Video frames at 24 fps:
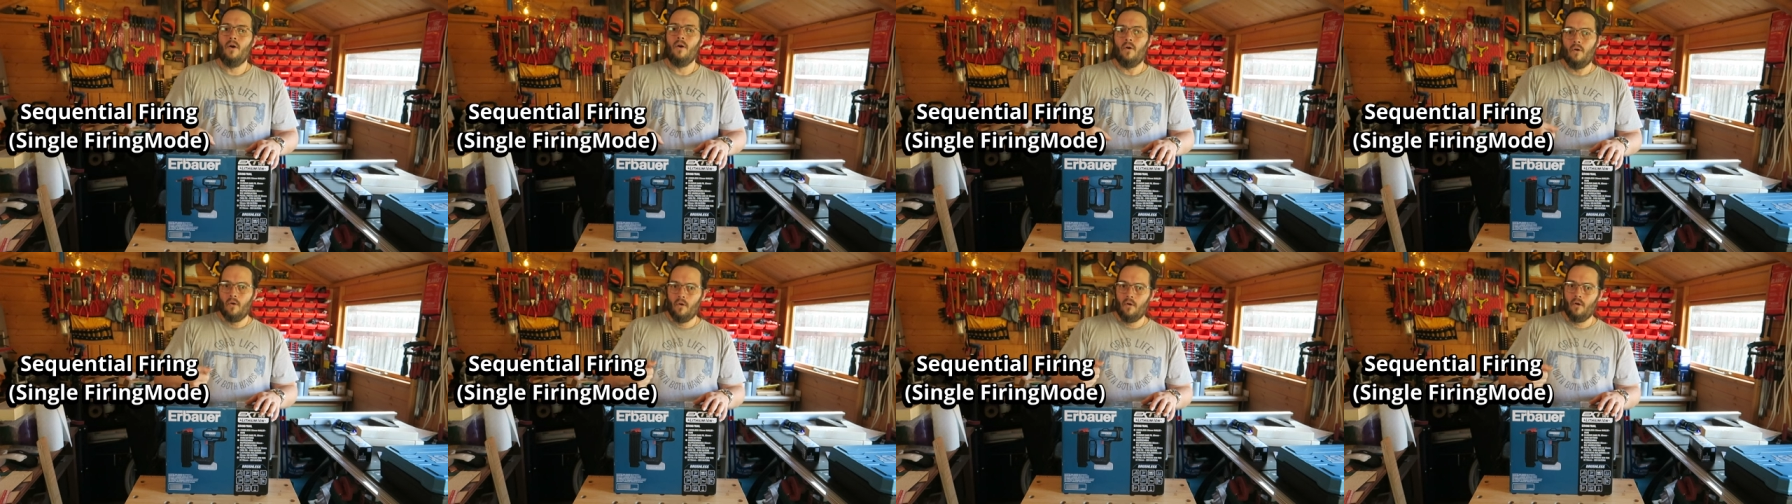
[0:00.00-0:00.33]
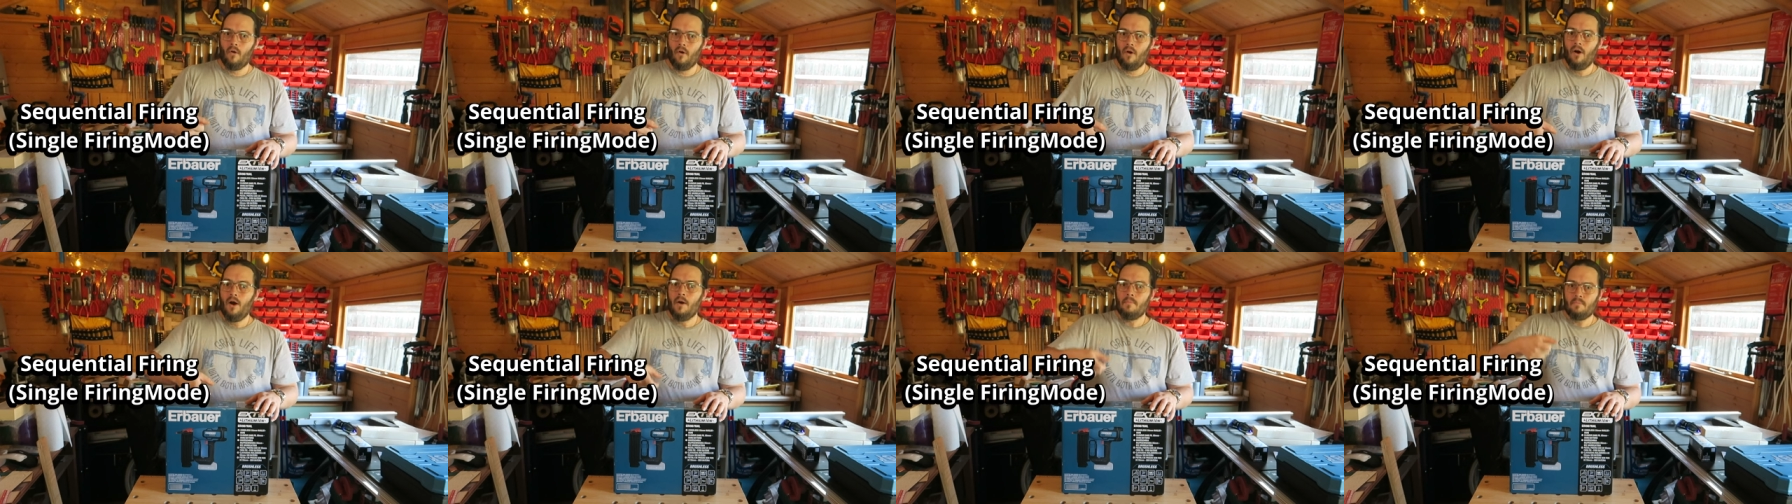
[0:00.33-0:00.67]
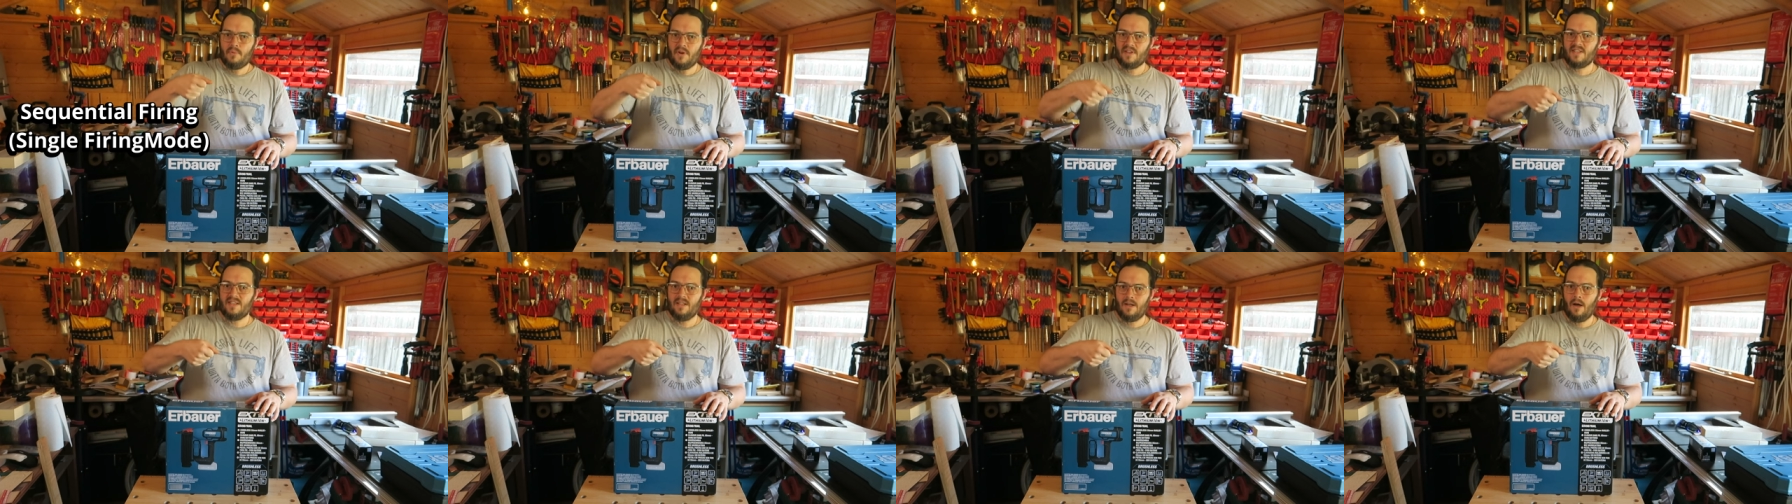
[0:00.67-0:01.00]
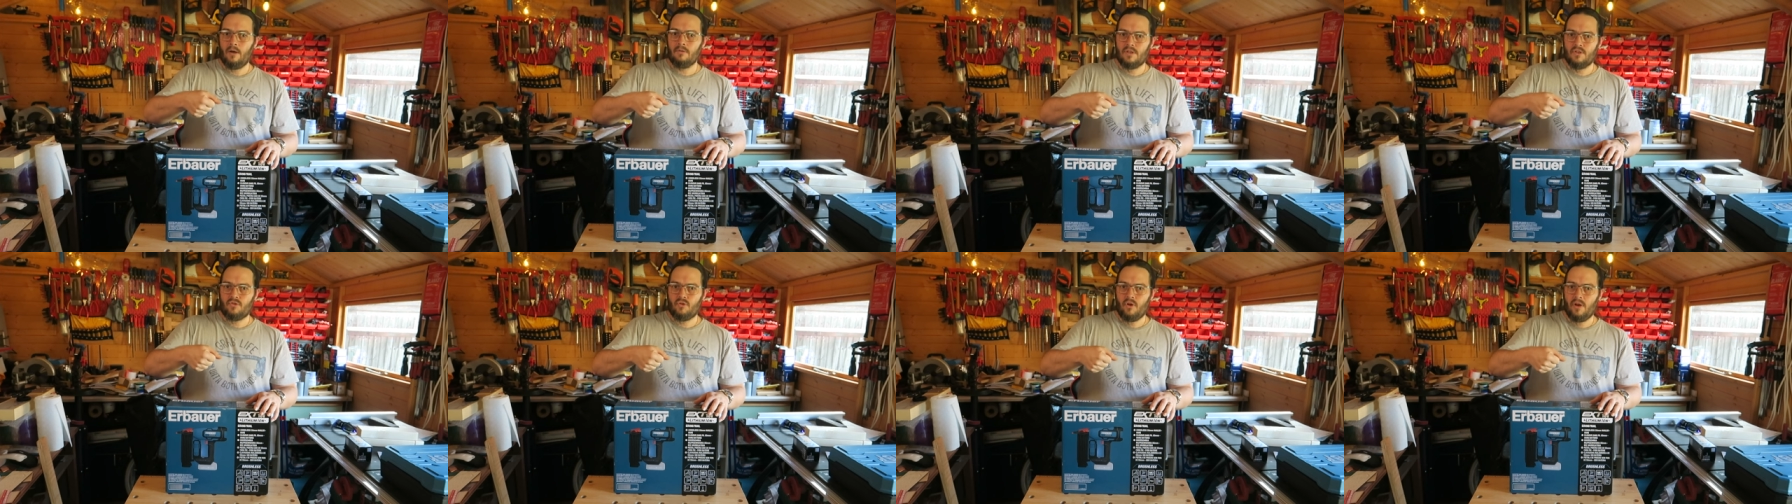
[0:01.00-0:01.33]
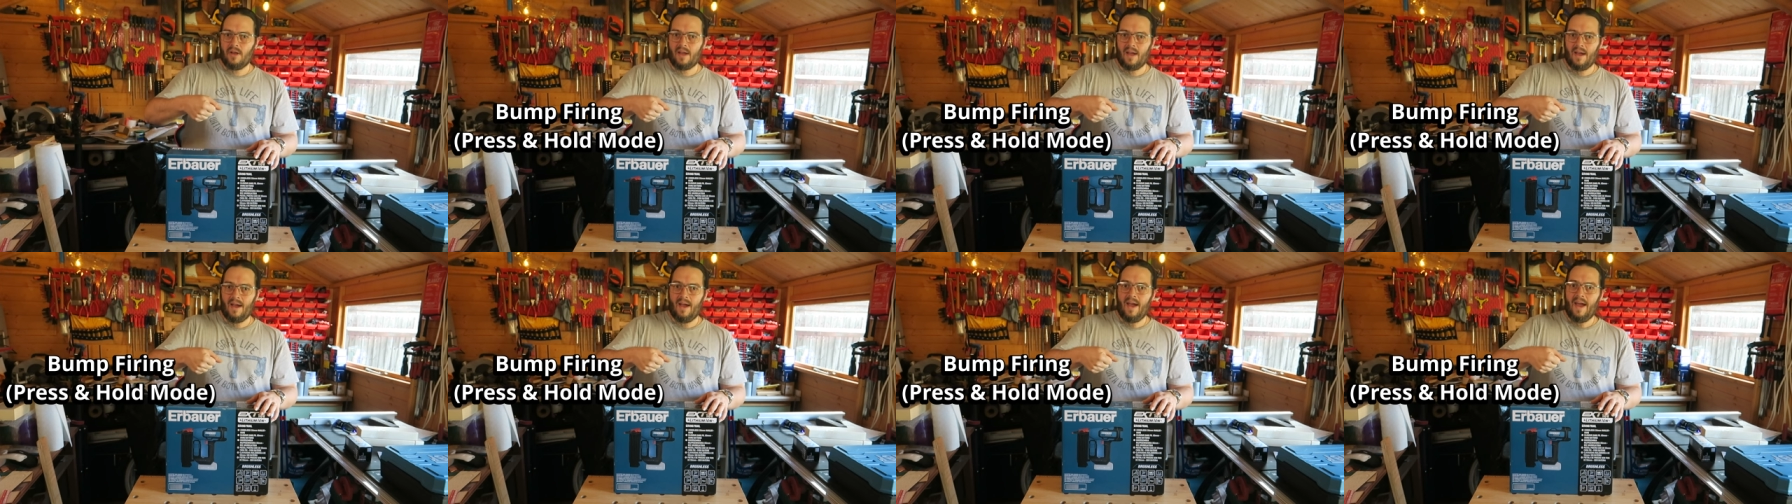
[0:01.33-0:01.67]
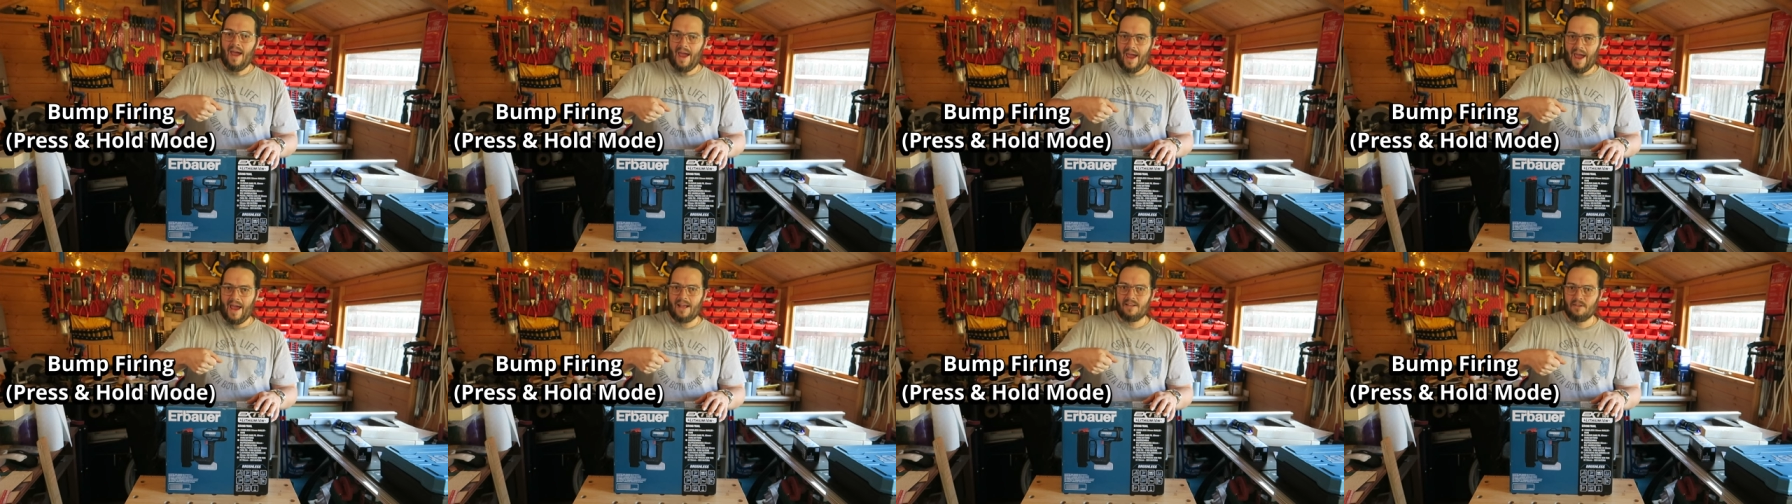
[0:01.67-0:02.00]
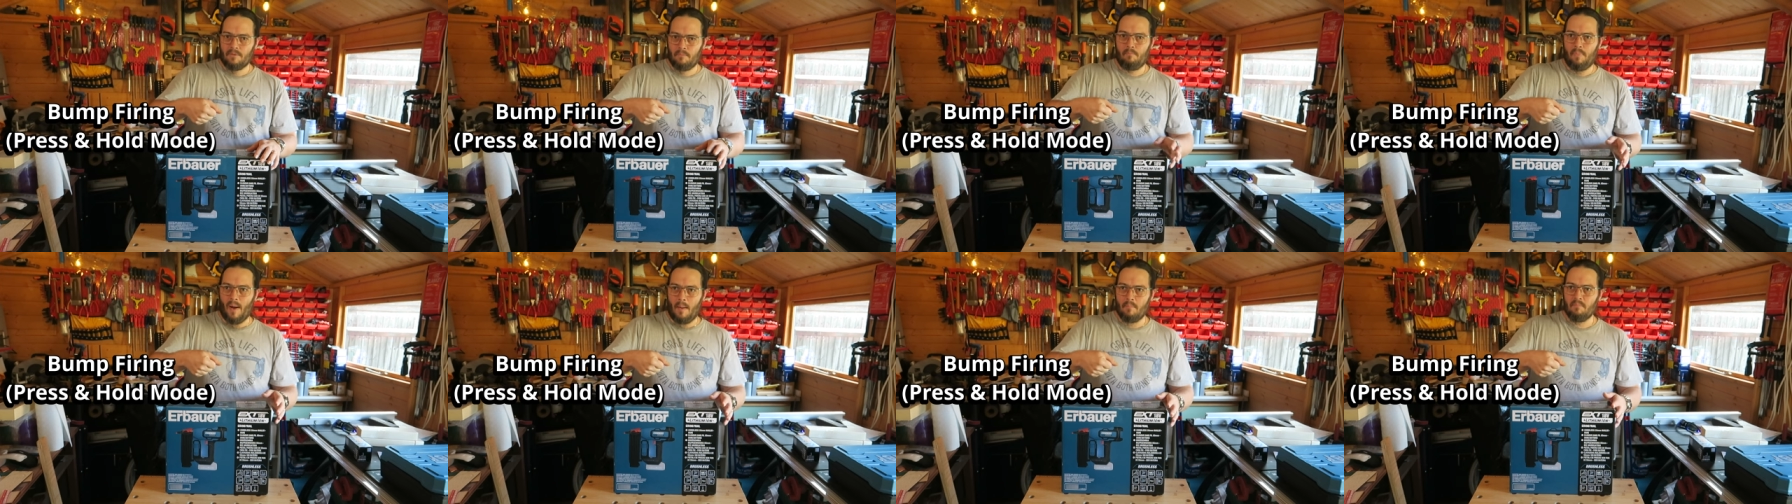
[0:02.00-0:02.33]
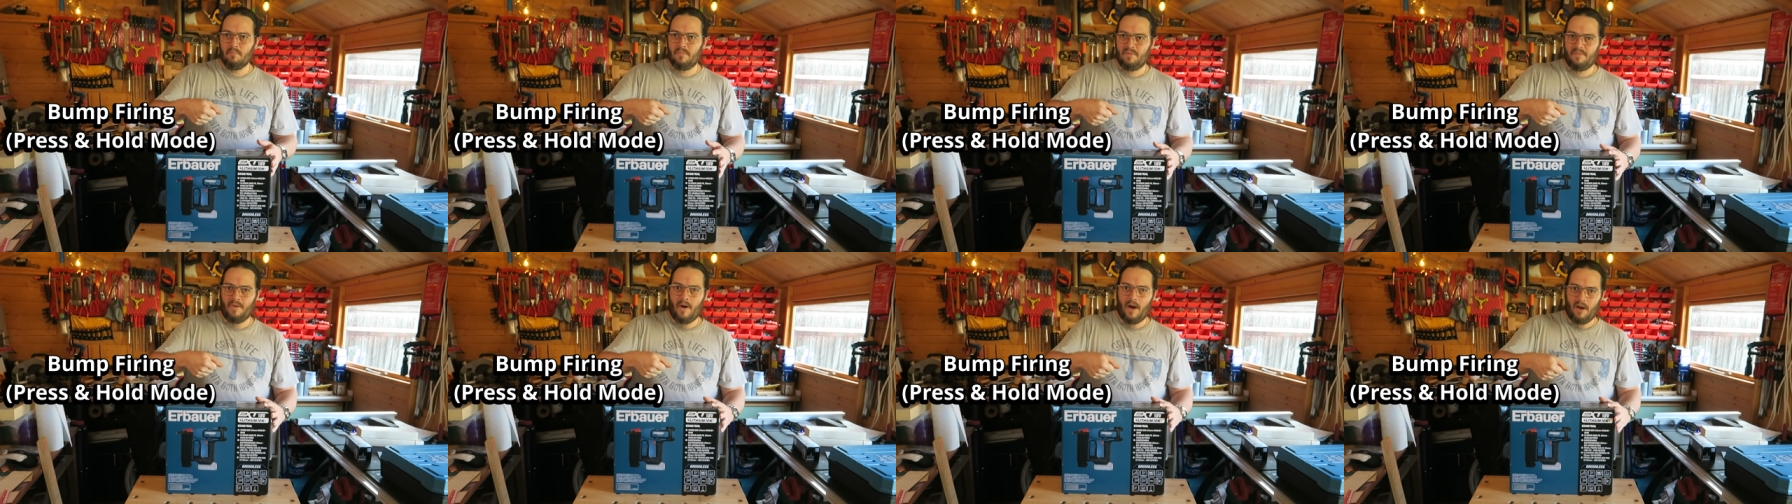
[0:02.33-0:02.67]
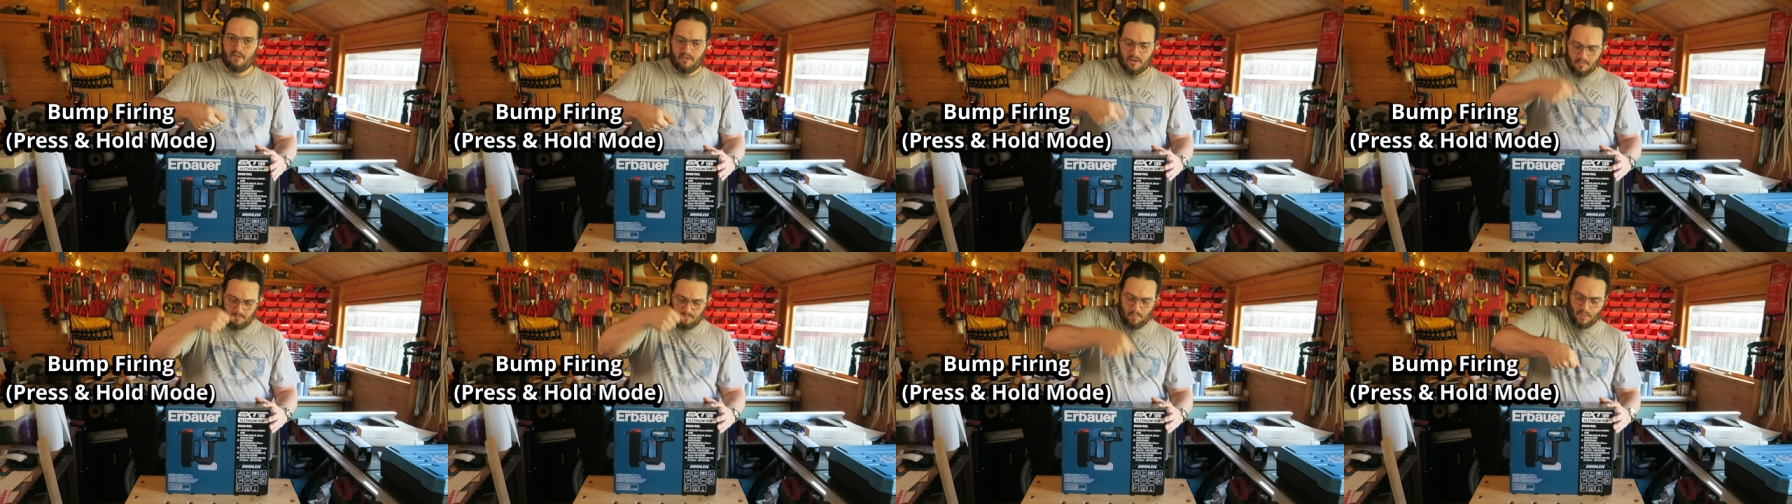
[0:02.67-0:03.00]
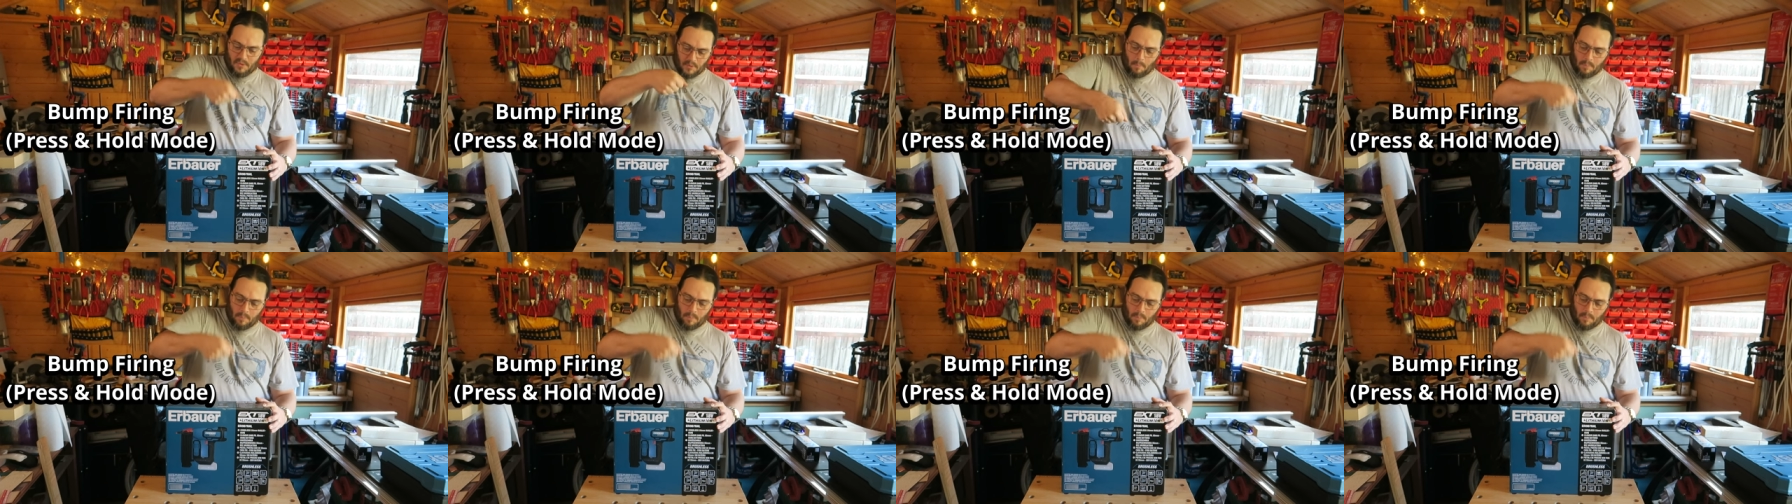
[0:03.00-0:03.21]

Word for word: or press and hold the trigger and bump firing.